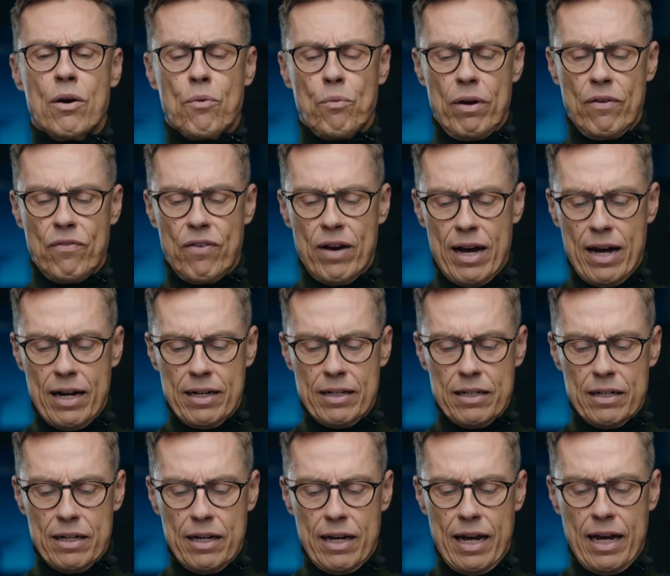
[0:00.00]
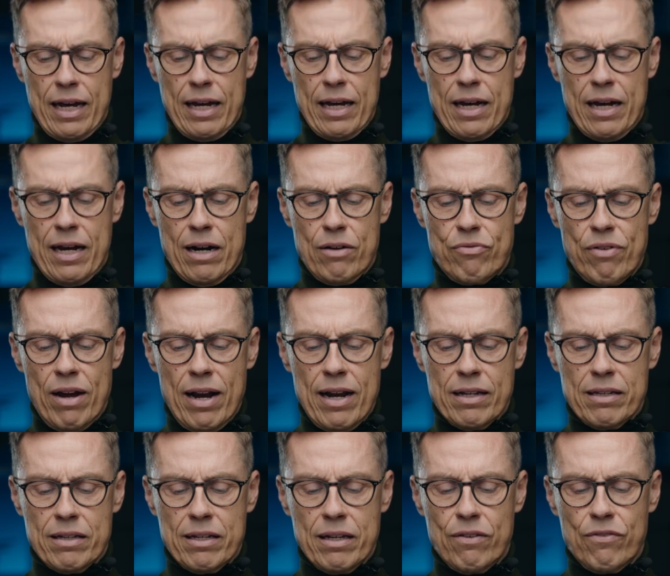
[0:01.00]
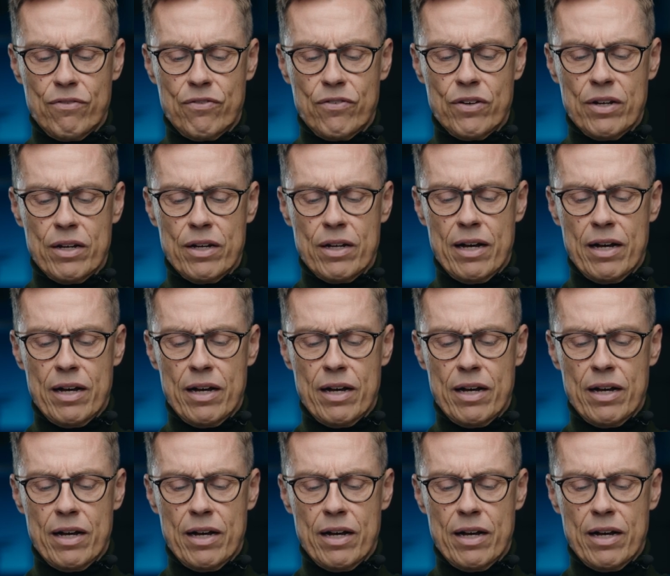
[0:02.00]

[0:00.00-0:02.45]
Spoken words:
we've had a relative